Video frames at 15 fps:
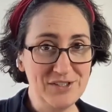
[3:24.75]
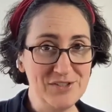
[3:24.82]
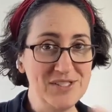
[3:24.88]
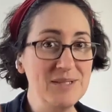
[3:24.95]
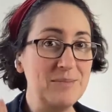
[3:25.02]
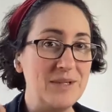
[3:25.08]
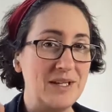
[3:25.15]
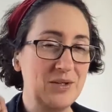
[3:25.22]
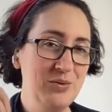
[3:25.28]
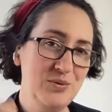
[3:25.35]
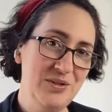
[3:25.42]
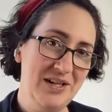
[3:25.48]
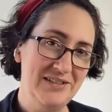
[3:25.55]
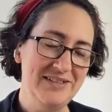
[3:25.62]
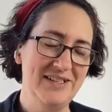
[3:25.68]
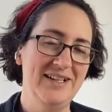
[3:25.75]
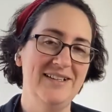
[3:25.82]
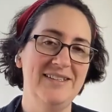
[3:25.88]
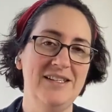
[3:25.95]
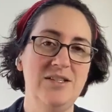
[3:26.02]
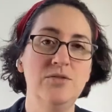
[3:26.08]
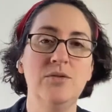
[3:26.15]
There's something cool out
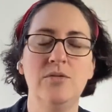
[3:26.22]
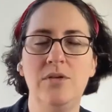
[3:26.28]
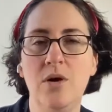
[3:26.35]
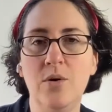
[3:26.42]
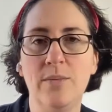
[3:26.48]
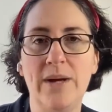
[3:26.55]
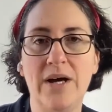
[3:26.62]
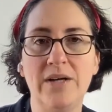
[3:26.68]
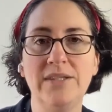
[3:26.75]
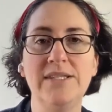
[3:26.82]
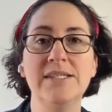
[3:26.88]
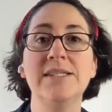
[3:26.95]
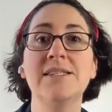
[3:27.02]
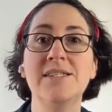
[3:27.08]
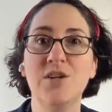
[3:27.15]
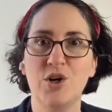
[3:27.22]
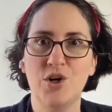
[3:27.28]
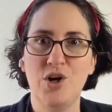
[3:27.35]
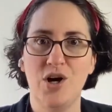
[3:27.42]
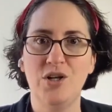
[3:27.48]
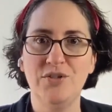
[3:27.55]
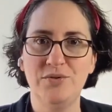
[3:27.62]
there that you don't know about. And this is their
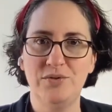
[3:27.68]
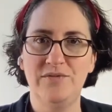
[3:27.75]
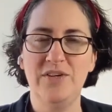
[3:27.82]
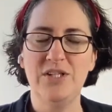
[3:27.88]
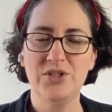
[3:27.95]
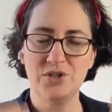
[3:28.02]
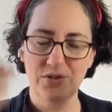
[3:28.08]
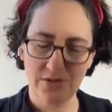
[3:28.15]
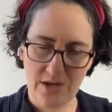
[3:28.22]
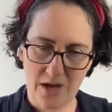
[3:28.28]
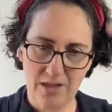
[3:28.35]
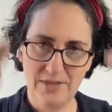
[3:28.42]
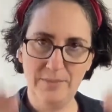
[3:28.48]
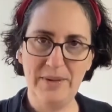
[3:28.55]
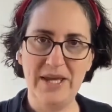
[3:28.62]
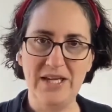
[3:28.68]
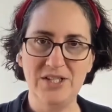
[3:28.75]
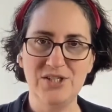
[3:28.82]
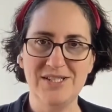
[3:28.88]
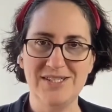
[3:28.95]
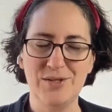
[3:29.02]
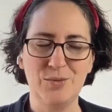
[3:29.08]
call to adventure. On the
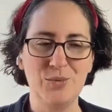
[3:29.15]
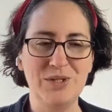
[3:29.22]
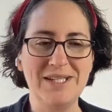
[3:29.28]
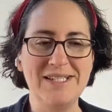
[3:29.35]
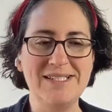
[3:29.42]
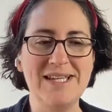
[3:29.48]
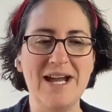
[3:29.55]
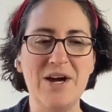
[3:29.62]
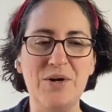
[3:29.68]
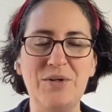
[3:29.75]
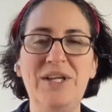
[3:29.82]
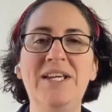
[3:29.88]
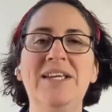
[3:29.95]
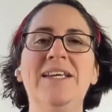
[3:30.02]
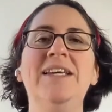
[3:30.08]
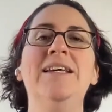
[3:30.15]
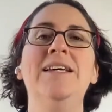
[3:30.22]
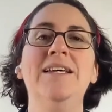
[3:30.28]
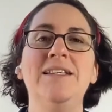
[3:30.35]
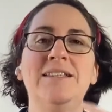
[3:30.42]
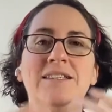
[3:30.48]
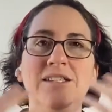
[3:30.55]
page, as they're reading down,
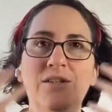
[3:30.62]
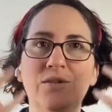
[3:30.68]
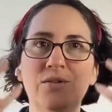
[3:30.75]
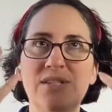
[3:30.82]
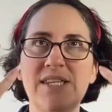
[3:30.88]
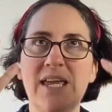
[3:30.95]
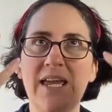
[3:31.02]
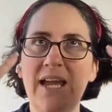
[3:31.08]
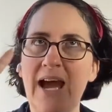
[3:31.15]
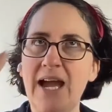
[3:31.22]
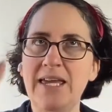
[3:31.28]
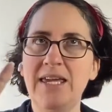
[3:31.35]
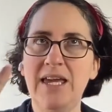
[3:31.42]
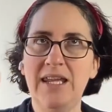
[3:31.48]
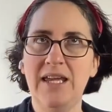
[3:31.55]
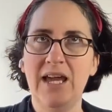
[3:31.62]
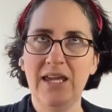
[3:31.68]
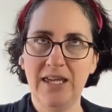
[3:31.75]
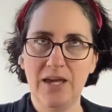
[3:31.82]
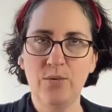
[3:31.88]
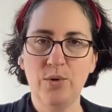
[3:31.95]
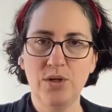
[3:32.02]
you're saying, I get it.
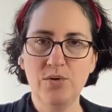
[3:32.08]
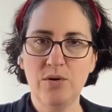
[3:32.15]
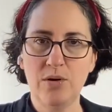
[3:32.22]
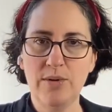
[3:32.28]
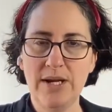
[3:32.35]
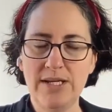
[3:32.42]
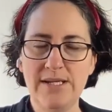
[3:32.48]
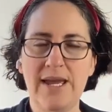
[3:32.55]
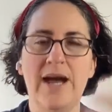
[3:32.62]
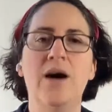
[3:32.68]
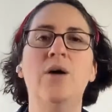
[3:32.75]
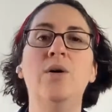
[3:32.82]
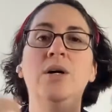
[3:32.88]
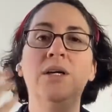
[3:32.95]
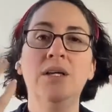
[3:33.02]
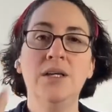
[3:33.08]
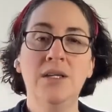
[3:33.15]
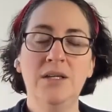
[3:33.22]
I get where you are right now.